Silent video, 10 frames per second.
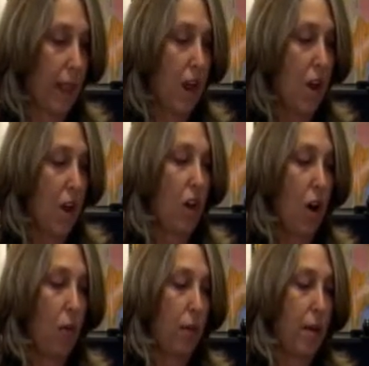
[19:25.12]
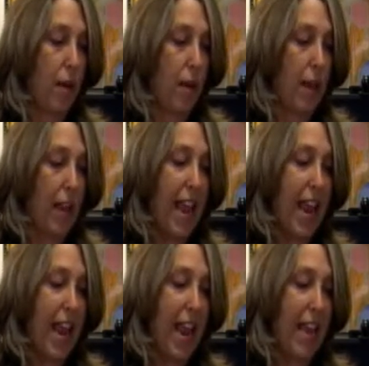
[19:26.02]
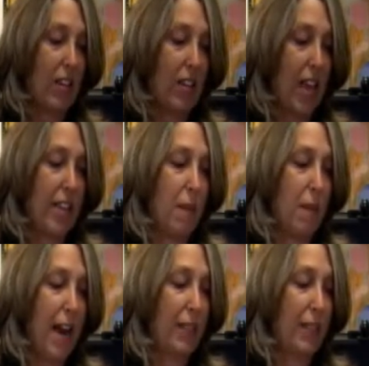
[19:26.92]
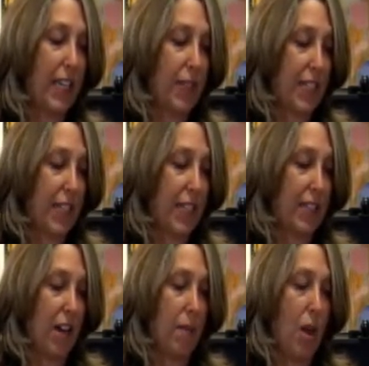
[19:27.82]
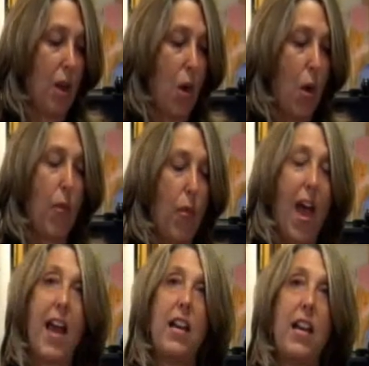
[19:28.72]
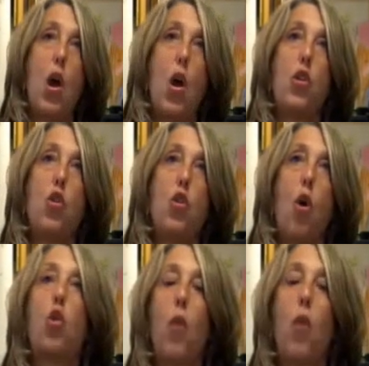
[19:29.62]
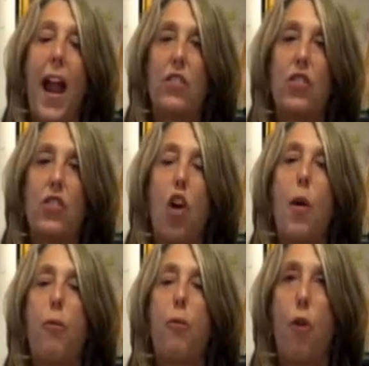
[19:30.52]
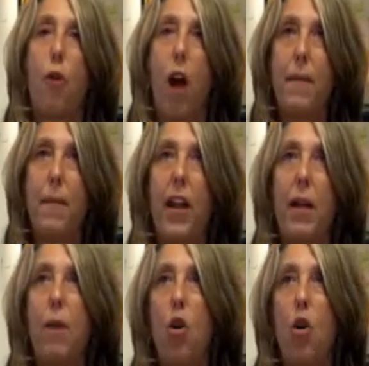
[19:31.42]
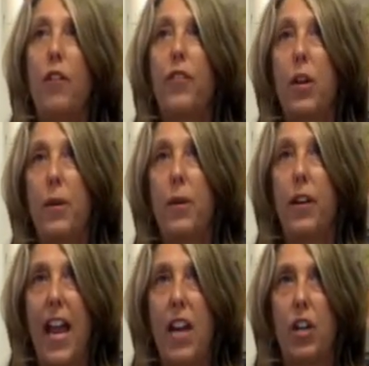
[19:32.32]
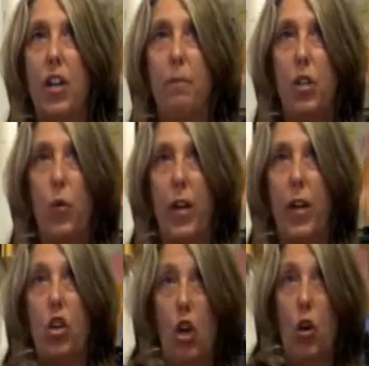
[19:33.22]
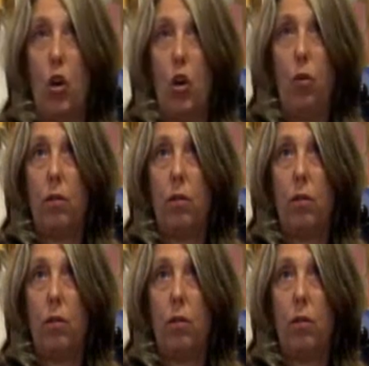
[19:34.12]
So it's my belief system that your grades are the primary mode of communication between you